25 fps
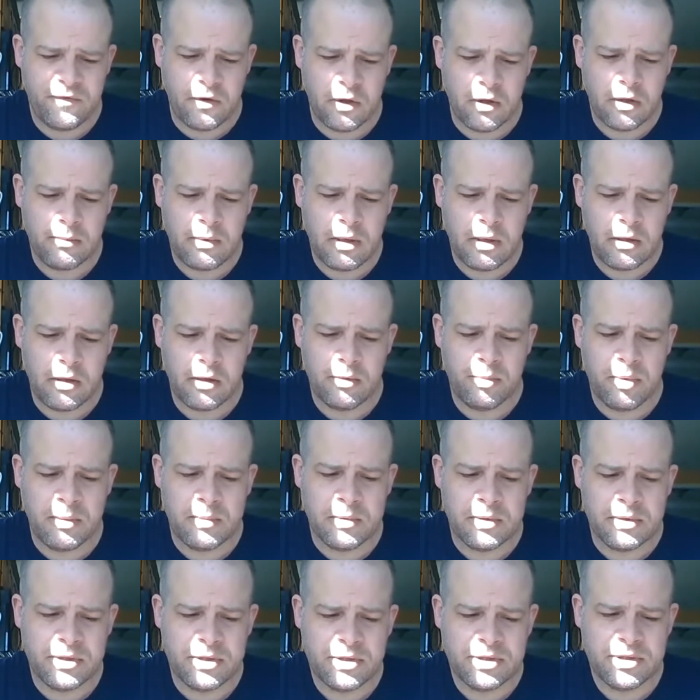about other
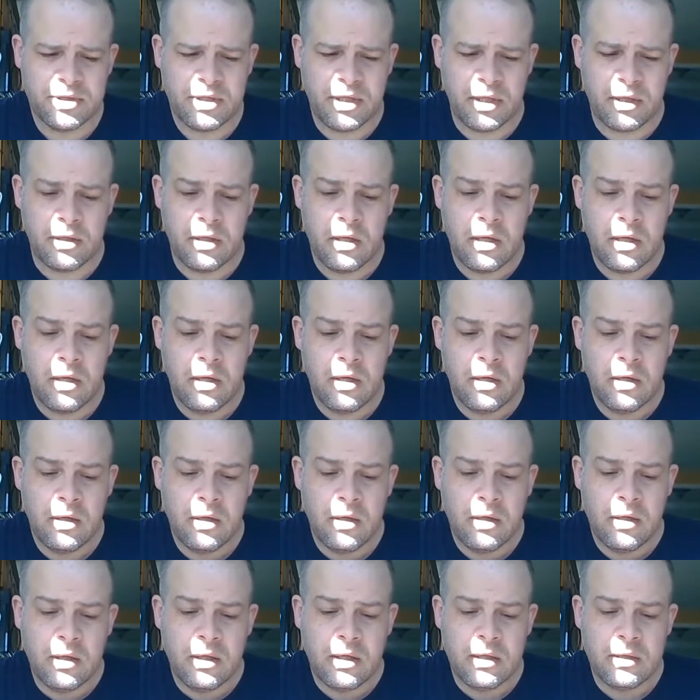people's shit.
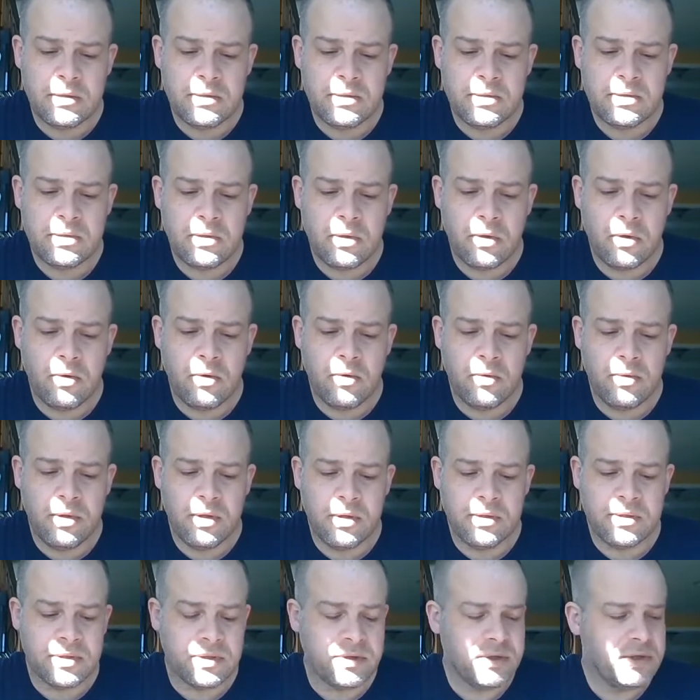And so
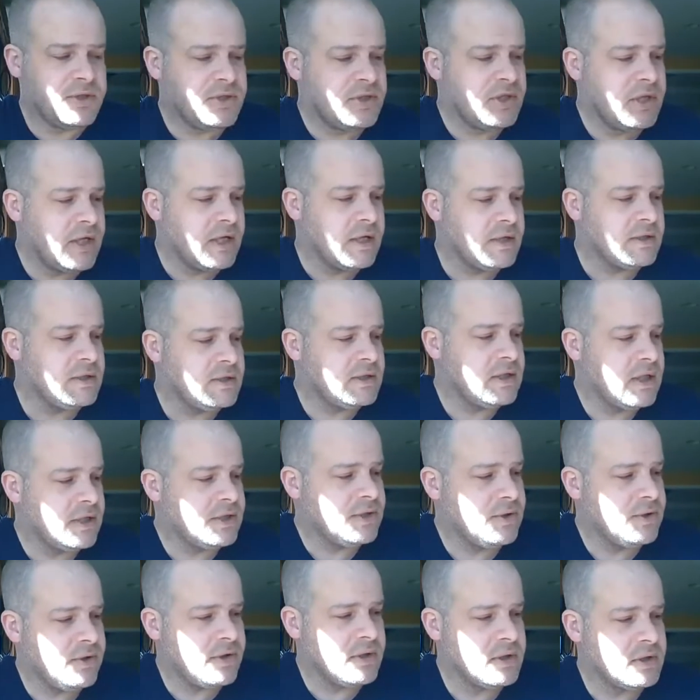there's a good chance that
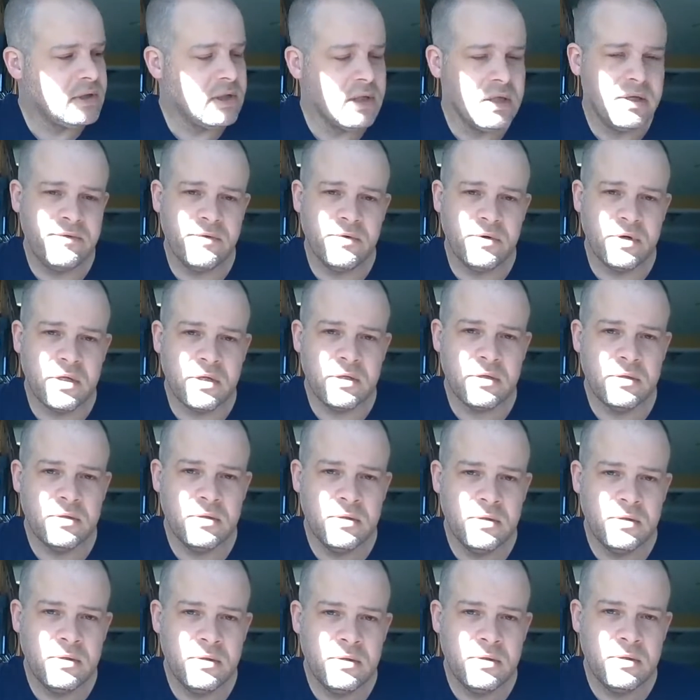during delivery,
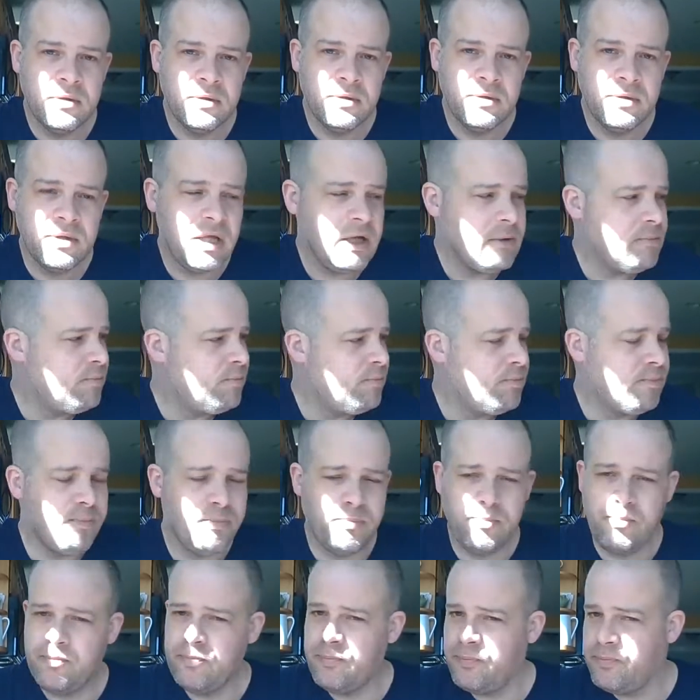they
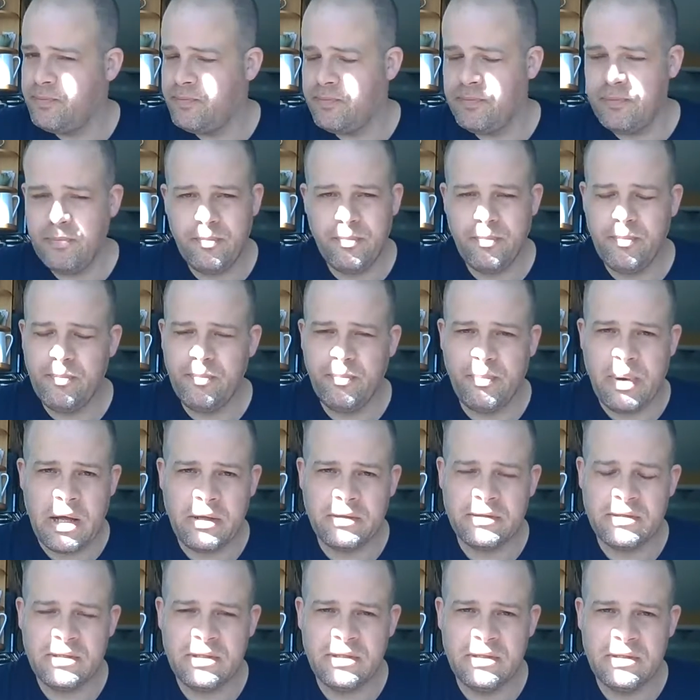
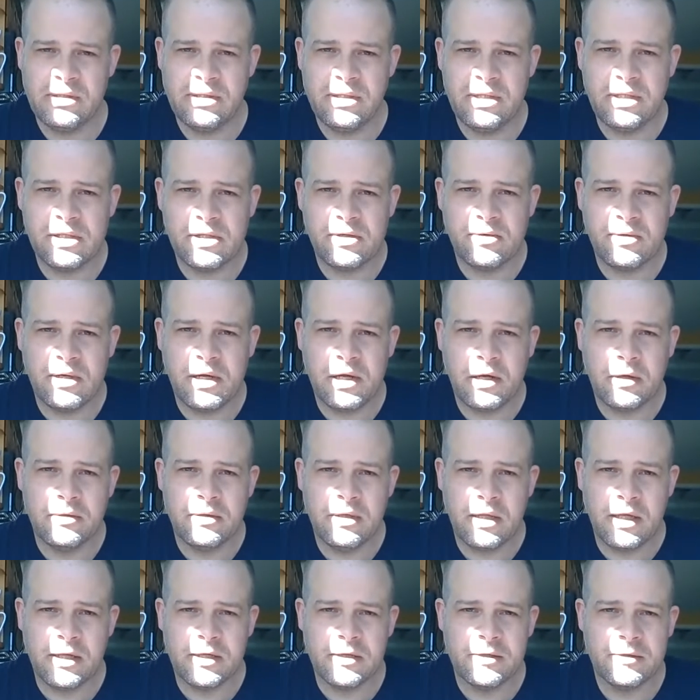bounce this thing around
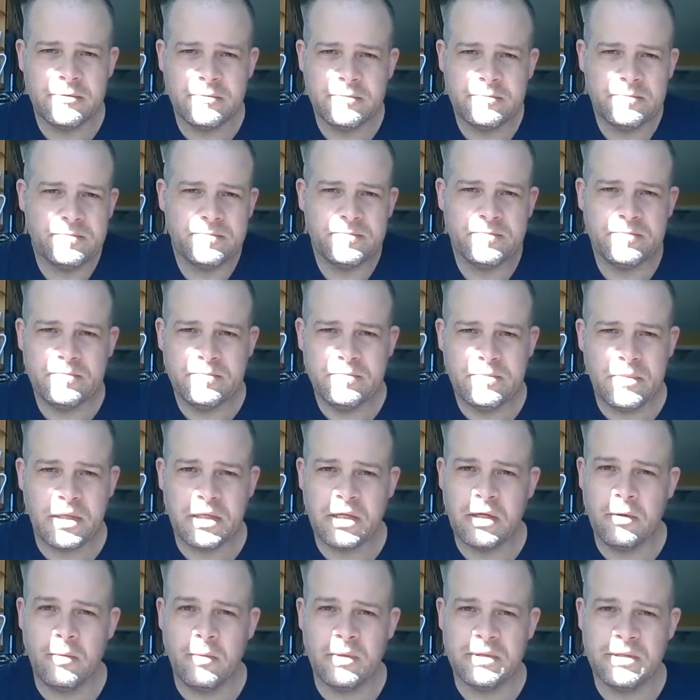like
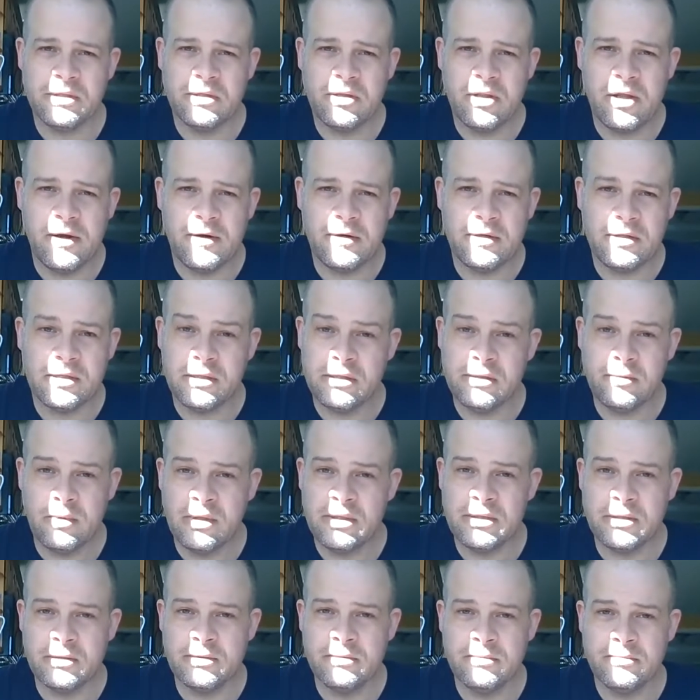it wasn't theirs, because it
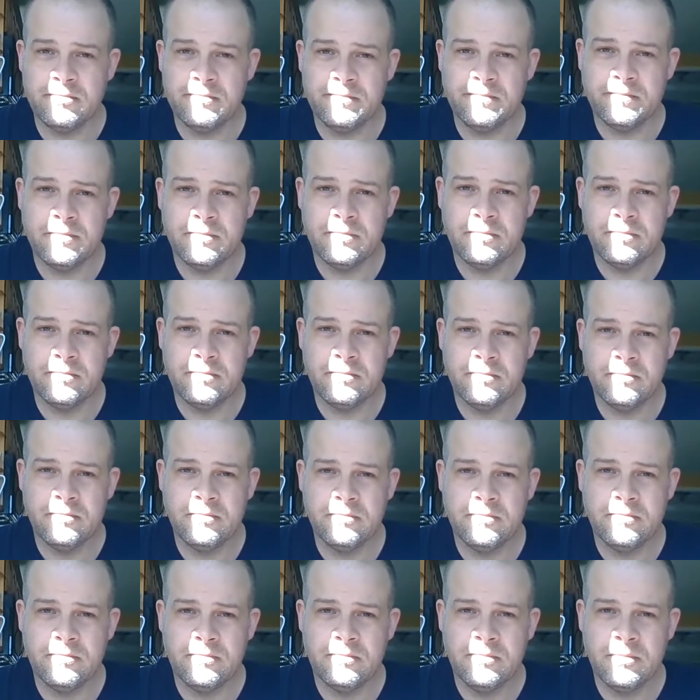wasn't.
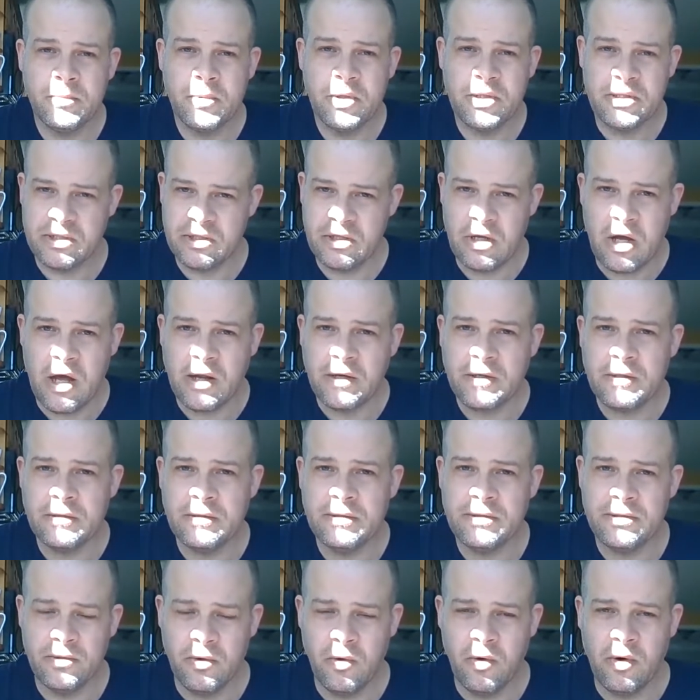It's not.
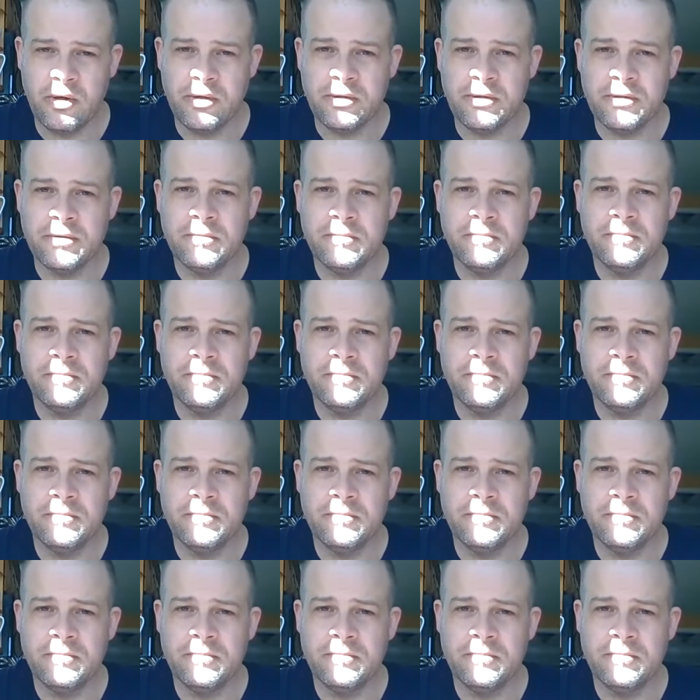It's yours.